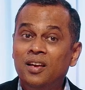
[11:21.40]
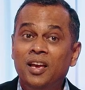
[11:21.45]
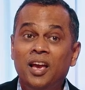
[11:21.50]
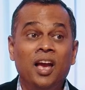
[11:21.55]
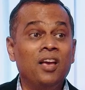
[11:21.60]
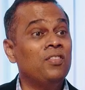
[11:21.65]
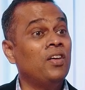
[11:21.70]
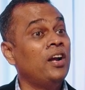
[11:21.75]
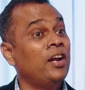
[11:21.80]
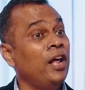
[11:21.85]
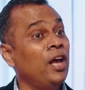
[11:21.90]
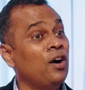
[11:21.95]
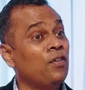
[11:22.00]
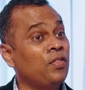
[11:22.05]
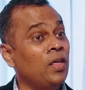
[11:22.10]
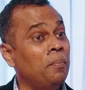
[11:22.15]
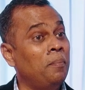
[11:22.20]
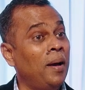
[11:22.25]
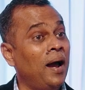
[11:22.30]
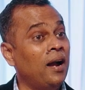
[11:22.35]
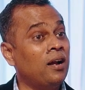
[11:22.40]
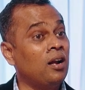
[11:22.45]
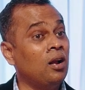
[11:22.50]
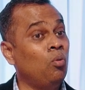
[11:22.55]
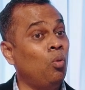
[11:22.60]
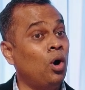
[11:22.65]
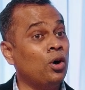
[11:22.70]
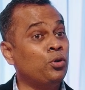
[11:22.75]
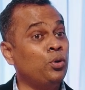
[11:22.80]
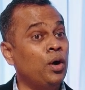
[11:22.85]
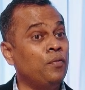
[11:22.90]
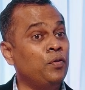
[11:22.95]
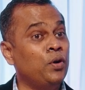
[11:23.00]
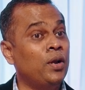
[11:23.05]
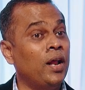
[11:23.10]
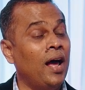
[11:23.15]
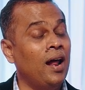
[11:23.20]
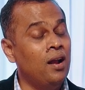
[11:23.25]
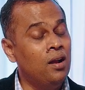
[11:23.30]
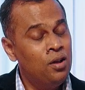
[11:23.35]
In the day of the battle, what have you
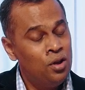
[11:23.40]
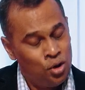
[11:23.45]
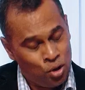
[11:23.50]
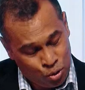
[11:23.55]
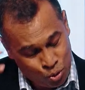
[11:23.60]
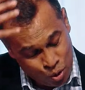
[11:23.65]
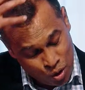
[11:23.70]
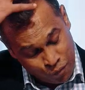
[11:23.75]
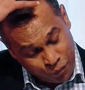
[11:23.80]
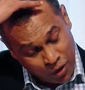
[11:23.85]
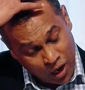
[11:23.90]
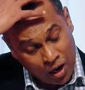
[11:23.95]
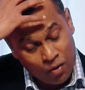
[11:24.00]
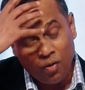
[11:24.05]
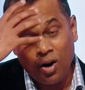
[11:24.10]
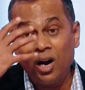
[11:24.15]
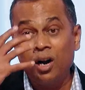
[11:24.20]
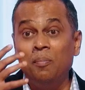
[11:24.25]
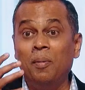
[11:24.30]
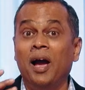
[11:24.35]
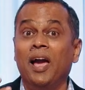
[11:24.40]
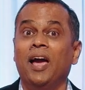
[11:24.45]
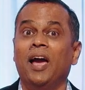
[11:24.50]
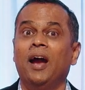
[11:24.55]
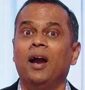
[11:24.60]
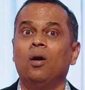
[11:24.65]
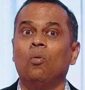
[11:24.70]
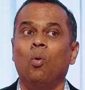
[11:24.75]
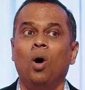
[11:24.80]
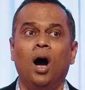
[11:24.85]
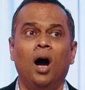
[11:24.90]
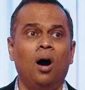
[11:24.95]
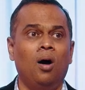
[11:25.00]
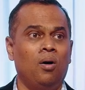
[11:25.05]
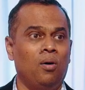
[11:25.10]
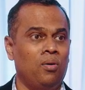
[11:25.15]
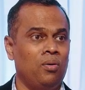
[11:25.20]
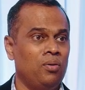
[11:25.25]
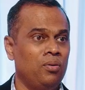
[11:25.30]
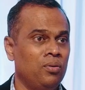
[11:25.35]
done? You have covered my head.
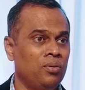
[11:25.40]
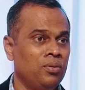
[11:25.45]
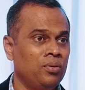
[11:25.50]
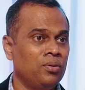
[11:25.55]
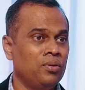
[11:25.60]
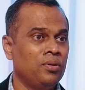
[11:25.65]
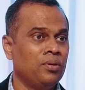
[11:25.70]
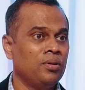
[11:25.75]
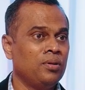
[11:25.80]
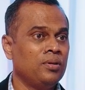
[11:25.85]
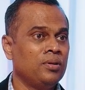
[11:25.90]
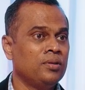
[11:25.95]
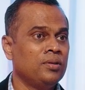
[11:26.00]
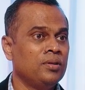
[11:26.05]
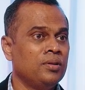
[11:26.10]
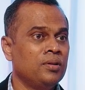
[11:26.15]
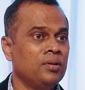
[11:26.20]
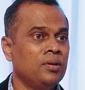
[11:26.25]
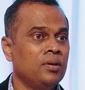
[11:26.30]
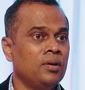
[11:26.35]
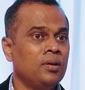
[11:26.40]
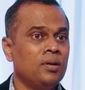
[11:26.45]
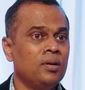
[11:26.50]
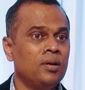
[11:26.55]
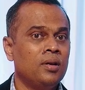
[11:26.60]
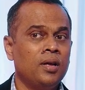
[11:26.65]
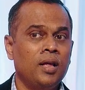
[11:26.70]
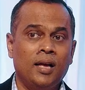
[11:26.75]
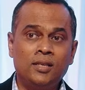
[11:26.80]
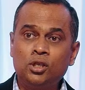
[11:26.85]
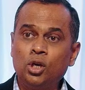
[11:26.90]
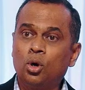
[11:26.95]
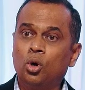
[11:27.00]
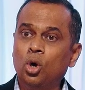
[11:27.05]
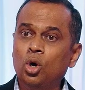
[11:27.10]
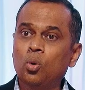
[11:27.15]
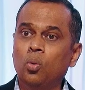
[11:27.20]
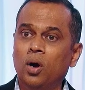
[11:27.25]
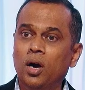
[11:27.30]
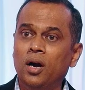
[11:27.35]
Wow. That's a
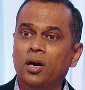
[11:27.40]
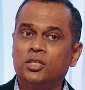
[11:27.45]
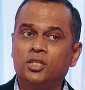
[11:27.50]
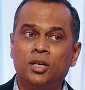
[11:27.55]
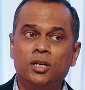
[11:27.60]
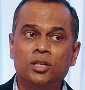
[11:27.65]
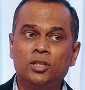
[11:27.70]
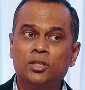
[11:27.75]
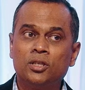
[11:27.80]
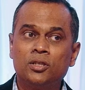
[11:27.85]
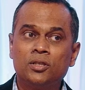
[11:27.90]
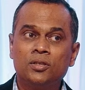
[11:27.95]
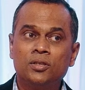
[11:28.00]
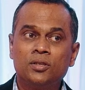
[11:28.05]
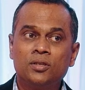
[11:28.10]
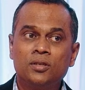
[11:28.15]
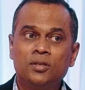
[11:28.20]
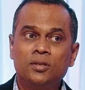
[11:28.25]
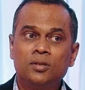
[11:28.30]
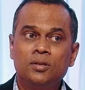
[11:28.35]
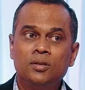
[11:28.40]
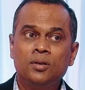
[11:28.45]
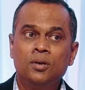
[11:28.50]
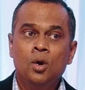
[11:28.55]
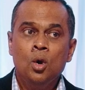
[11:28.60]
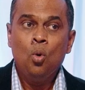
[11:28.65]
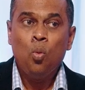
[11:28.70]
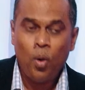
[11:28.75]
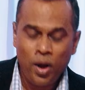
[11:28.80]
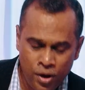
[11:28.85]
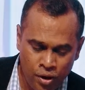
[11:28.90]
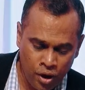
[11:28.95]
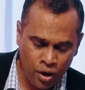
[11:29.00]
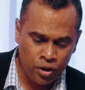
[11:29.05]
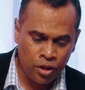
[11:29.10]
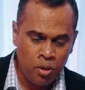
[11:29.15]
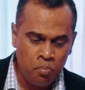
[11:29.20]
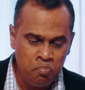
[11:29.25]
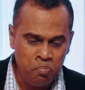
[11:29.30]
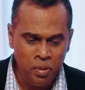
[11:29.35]
good word, church. When you're
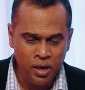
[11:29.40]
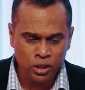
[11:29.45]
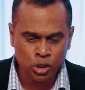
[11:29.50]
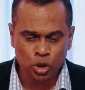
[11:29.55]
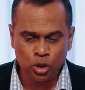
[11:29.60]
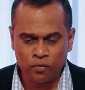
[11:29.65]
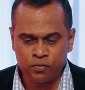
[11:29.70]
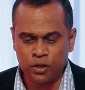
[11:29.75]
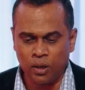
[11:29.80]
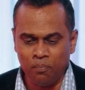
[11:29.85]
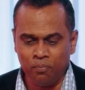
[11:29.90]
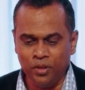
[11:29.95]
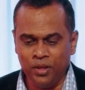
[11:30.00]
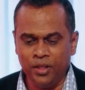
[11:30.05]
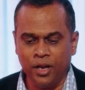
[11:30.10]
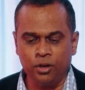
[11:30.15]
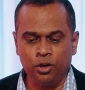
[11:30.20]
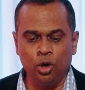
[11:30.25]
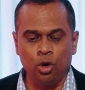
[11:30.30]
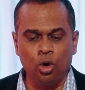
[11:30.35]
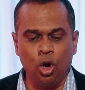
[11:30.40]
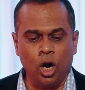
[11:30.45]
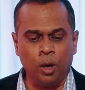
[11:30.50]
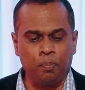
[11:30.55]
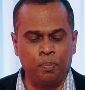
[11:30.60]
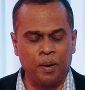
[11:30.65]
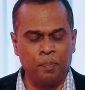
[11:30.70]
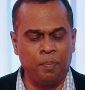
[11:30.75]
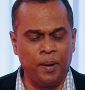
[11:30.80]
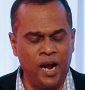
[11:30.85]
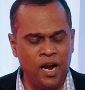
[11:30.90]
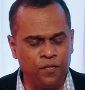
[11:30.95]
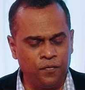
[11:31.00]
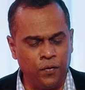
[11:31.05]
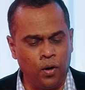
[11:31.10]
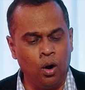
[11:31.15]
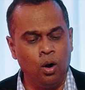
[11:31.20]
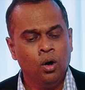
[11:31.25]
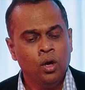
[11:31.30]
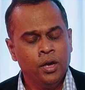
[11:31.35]
in the midst of something that you're not prepared
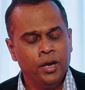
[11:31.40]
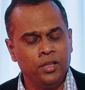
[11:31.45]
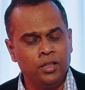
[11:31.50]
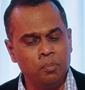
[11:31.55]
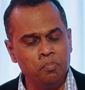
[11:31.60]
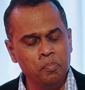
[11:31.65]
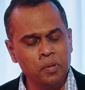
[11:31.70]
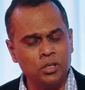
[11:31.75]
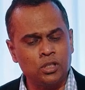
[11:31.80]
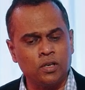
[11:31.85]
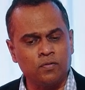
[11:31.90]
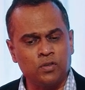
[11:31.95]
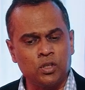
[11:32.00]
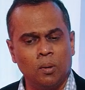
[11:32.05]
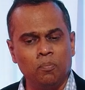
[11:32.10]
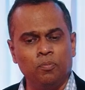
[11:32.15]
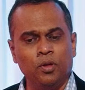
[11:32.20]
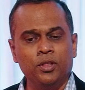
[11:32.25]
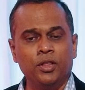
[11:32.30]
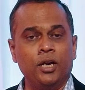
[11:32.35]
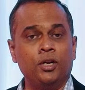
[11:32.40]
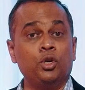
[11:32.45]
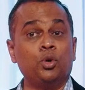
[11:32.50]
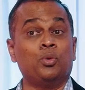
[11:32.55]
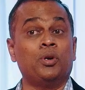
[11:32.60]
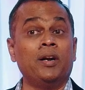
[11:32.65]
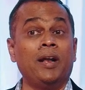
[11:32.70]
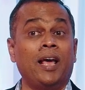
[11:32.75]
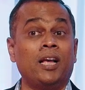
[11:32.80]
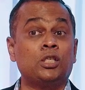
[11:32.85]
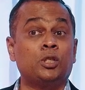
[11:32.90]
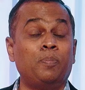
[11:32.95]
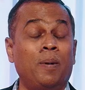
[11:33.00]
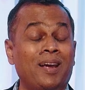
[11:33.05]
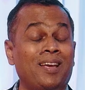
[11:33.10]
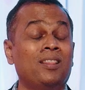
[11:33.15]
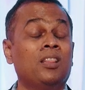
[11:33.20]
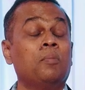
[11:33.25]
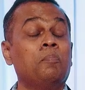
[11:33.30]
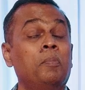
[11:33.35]
for, in the midst of something that you didn't expect,
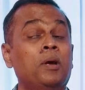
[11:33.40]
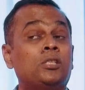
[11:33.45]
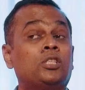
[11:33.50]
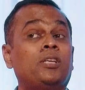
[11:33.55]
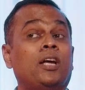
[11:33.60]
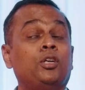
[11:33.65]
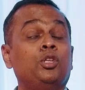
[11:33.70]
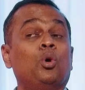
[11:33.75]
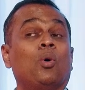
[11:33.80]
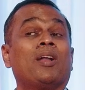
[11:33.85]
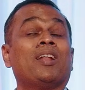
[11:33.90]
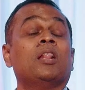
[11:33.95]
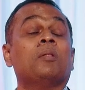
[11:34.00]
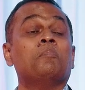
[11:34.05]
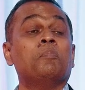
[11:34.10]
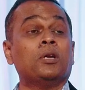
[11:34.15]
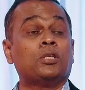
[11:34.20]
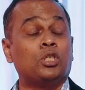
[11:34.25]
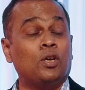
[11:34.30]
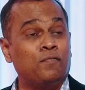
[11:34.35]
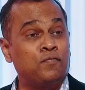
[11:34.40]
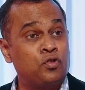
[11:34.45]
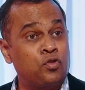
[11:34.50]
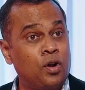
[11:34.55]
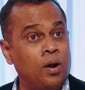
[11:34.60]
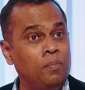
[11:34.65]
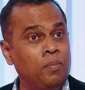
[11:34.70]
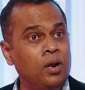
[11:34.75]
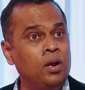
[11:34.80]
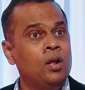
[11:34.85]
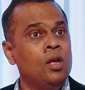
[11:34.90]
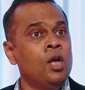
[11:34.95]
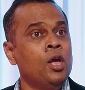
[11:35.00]
in the midst that you are in the midst of trouble,